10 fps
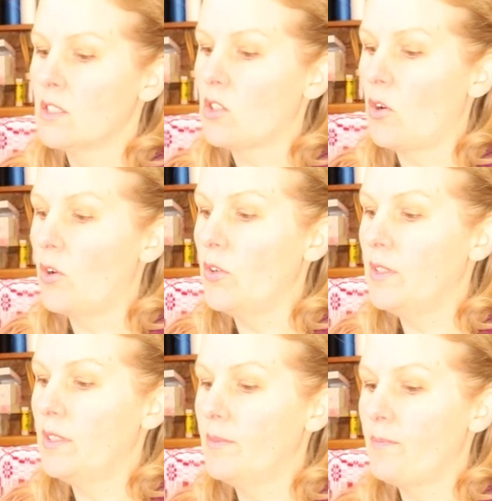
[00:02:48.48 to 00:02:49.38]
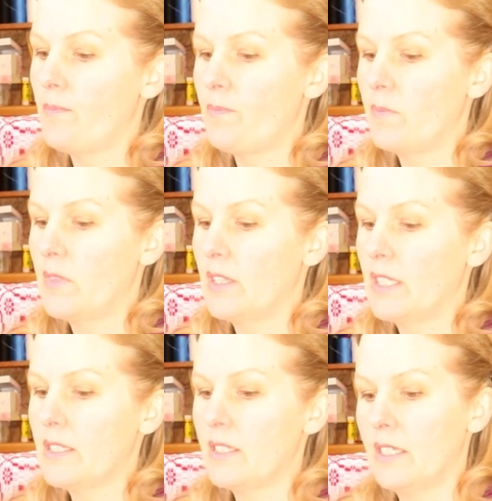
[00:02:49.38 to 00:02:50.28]
So
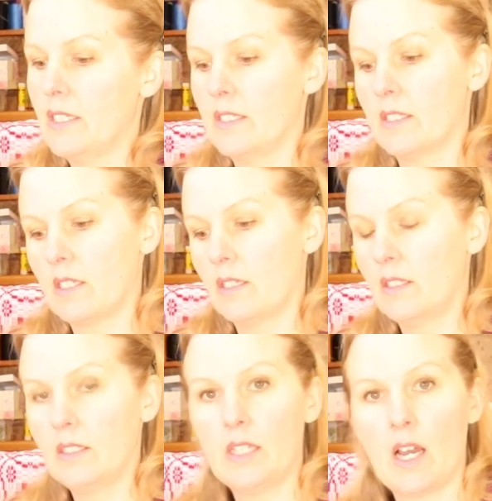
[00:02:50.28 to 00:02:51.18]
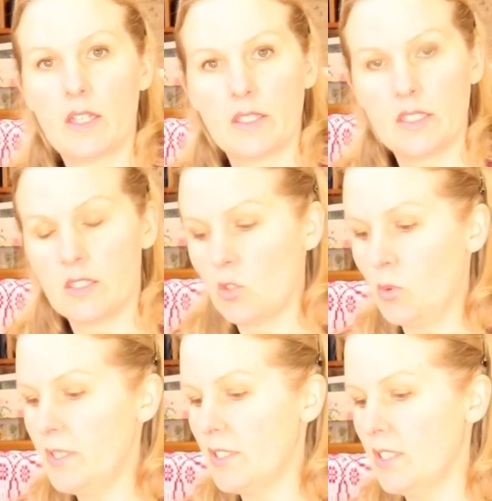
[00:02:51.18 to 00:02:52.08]
this is yarn that is
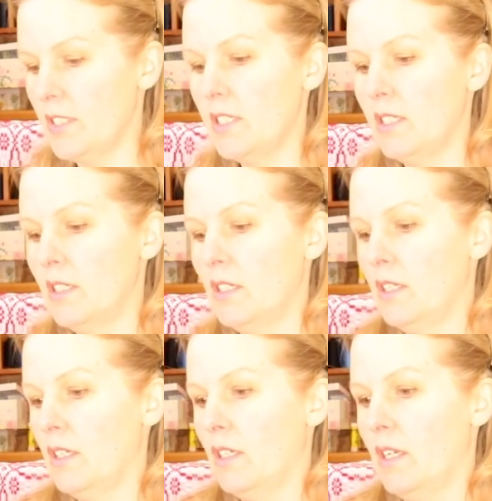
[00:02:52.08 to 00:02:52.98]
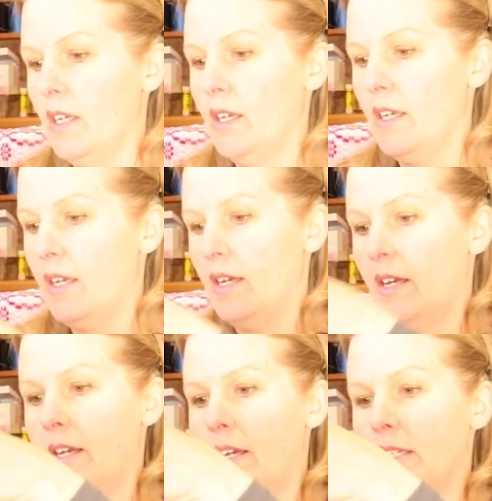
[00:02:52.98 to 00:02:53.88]
twisted,
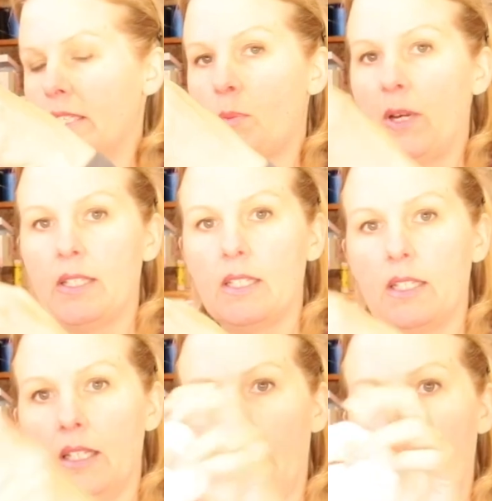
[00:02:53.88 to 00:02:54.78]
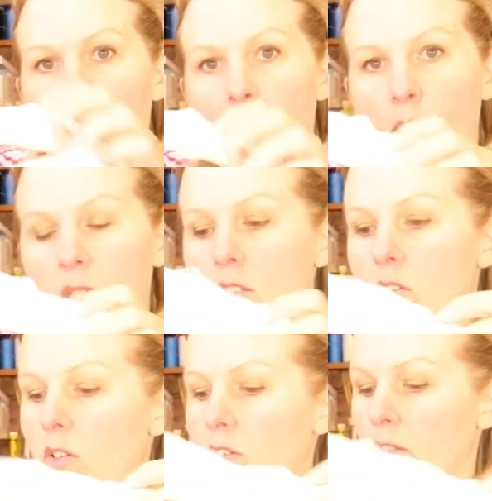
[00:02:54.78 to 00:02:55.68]
and it's basically a big
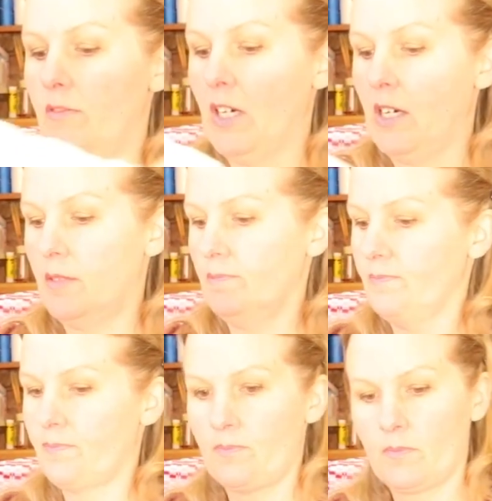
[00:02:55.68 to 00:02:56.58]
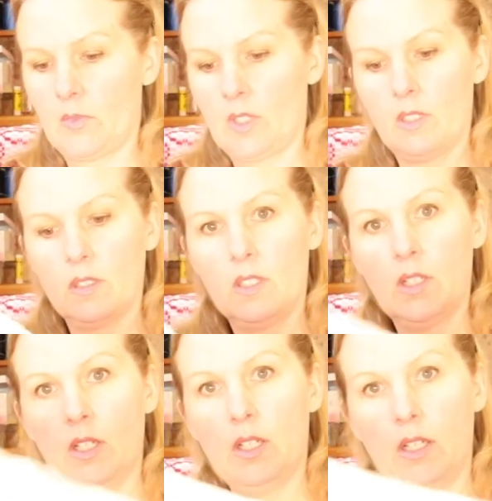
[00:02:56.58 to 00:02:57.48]
circle of yarn
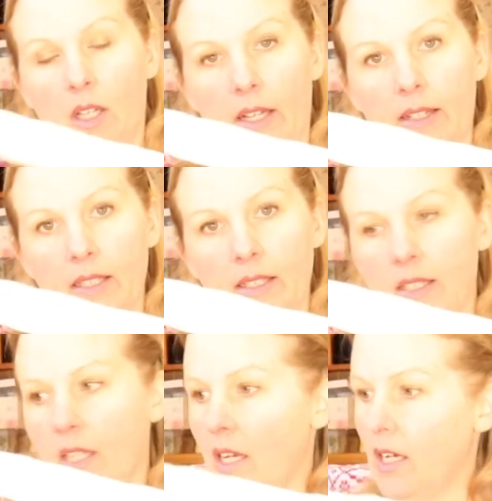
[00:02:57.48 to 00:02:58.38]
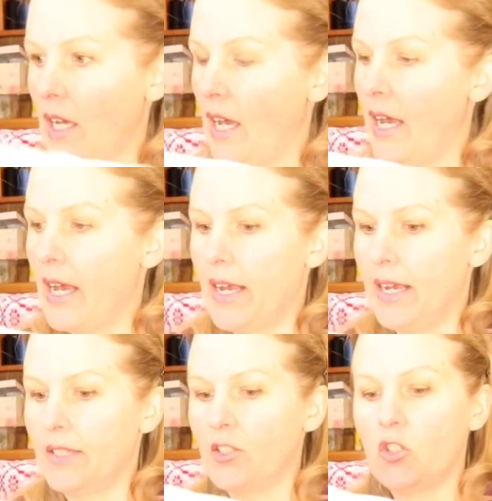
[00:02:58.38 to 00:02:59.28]
like this,
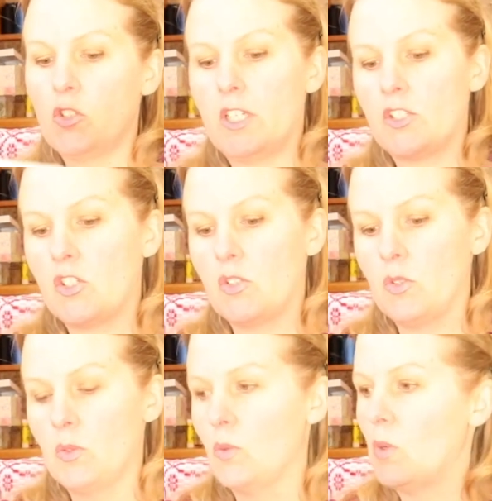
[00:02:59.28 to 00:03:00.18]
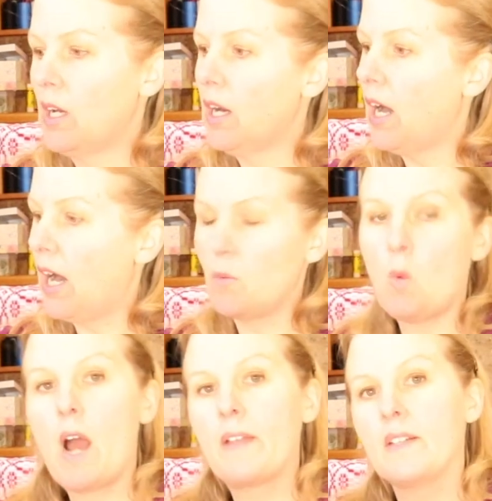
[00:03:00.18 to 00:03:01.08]
and you need to
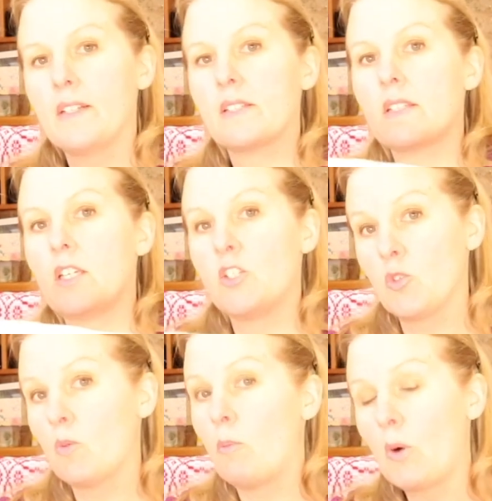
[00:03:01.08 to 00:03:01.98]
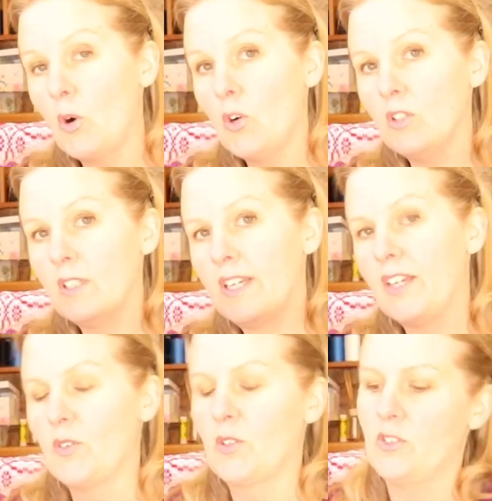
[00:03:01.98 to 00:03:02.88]
unwind this into a ball
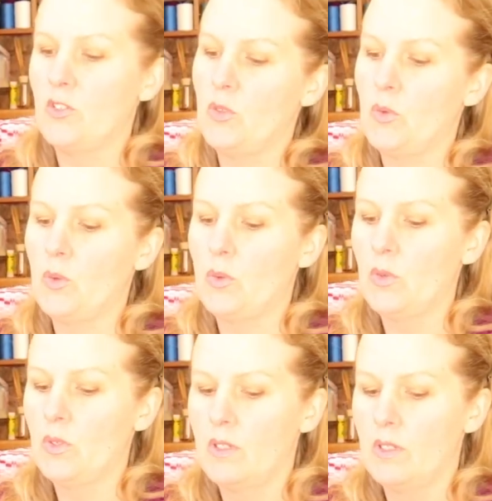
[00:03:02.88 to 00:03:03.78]
in order to